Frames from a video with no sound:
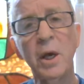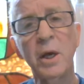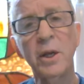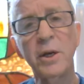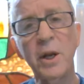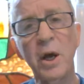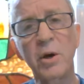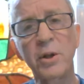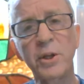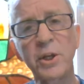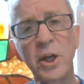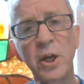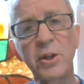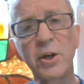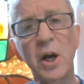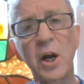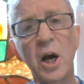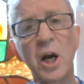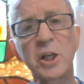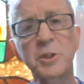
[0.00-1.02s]
Now, in the
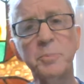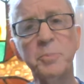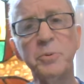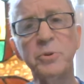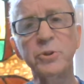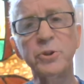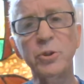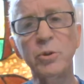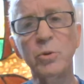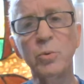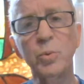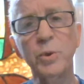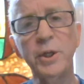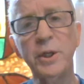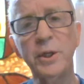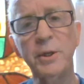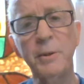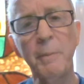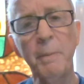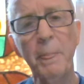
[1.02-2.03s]
other Gospels, you'll
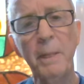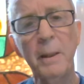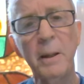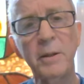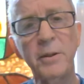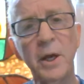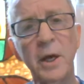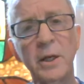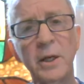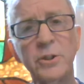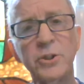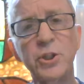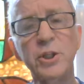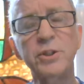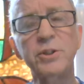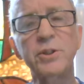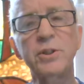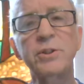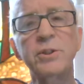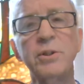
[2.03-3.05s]
read that
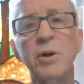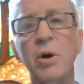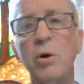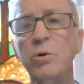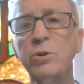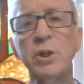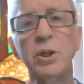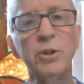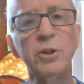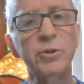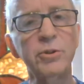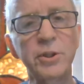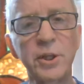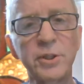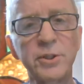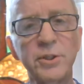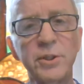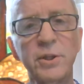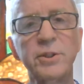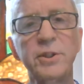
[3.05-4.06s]
Jesus goes a little
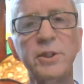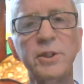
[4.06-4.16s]
distance.